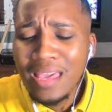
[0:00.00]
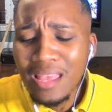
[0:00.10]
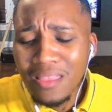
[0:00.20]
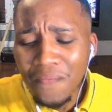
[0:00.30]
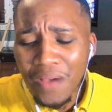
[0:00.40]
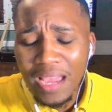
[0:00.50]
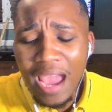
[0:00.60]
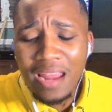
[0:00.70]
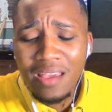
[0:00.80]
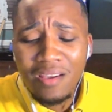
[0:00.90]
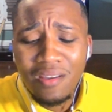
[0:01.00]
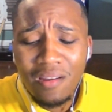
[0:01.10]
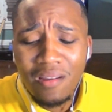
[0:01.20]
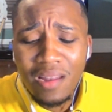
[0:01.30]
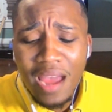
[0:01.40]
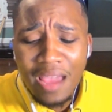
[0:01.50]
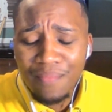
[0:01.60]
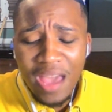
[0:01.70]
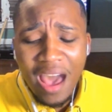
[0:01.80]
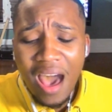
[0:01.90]
get the fuck out of here, girl. Like,
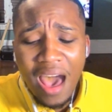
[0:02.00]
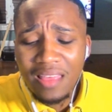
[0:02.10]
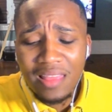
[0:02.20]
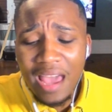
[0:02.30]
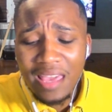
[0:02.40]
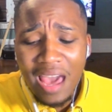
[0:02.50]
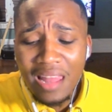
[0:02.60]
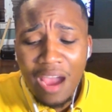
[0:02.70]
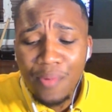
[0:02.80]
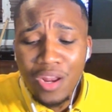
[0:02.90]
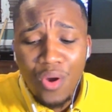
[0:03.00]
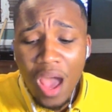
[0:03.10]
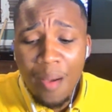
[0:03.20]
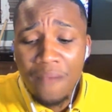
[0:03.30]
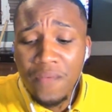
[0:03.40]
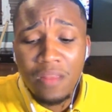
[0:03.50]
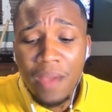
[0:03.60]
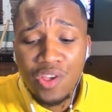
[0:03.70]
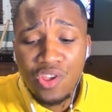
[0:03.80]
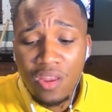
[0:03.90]
I y'all already know how I feel about
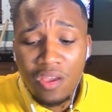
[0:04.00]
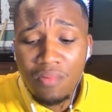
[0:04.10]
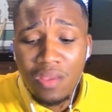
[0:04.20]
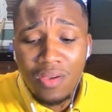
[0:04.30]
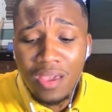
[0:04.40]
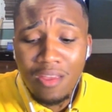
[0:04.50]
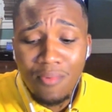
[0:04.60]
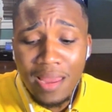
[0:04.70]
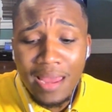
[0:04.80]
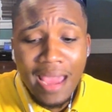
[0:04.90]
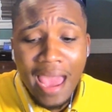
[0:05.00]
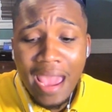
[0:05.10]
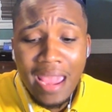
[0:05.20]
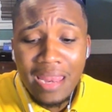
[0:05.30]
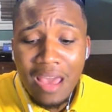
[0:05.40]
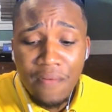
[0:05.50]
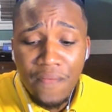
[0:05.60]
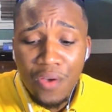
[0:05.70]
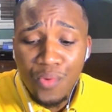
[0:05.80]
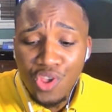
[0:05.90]
Shaunie O'Neal anyway. Like, I ain't never
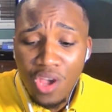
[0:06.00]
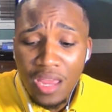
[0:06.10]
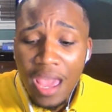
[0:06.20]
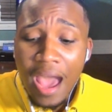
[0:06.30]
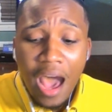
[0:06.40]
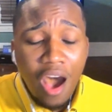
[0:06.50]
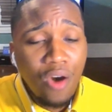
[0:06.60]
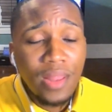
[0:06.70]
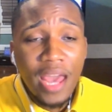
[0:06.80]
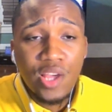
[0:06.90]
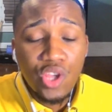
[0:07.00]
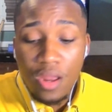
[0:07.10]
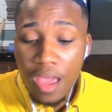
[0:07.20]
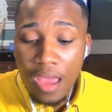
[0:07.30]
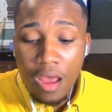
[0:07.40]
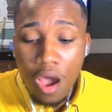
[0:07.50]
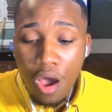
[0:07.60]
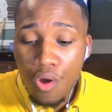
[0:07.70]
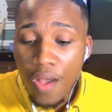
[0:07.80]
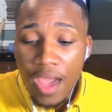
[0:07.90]
fucked with Shaunie. I don't like Shaunie at
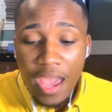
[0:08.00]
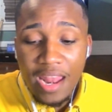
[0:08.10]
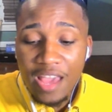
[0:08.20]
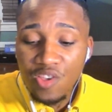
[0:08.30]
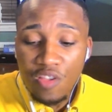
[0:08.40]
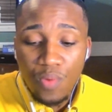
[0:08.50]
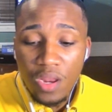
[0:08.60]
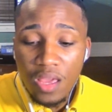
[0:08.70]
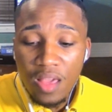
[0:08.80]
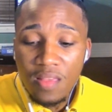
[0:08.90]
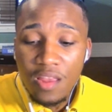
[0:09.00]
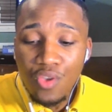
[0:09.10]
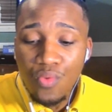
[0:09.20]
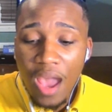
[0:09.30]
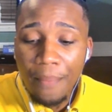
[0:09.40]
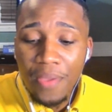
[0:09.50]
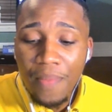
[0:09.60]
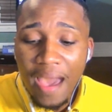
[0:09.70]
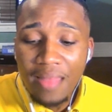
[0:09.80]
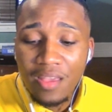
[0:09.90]
all, and that's just what it is. And then you got people
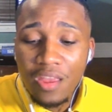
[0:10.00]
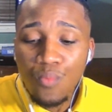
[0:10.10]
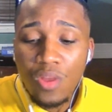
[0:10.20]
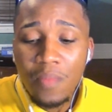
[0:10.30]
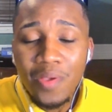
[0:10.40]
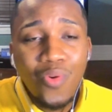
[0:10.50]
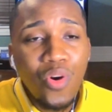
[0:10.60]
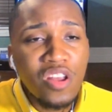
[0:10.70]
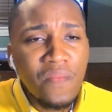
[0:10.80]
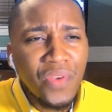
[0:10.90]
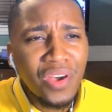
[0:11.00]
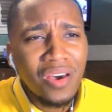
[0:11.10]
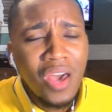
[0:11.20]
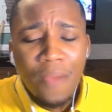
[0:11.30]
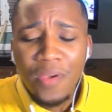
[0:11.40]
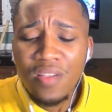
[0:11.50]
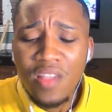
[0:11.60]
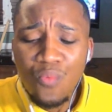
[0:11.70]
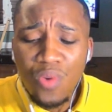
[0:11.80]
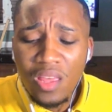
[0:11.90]
out there that really be going up for her because they
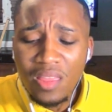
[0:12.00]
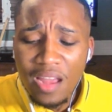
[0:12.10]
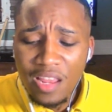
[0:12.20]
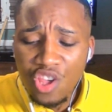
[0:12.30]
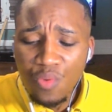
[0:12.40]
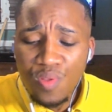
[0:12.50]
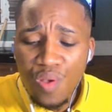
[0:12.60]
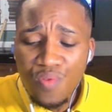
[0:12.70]
really thought that she was on